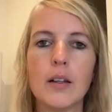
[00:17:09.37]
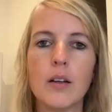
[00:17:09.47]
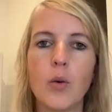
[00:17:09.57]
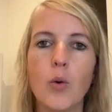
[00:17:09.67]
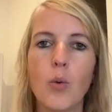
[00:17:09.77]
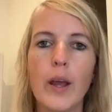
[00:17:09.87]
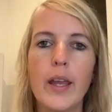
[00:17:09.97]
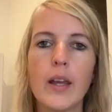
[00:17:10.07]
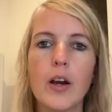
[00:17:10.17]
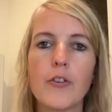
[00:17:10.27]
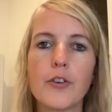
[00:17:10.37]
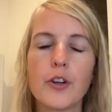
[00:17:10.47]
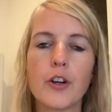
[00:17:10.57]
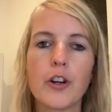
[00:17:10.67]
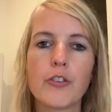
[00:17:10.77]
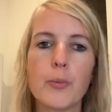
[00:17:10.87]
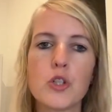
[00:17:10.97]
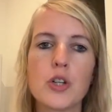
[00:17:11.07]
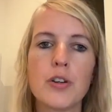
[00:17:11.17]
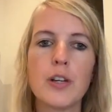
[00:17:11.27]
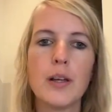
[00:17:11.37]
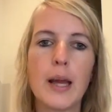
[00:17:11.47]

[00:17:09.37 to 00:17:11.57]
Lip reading: way of your customer journey.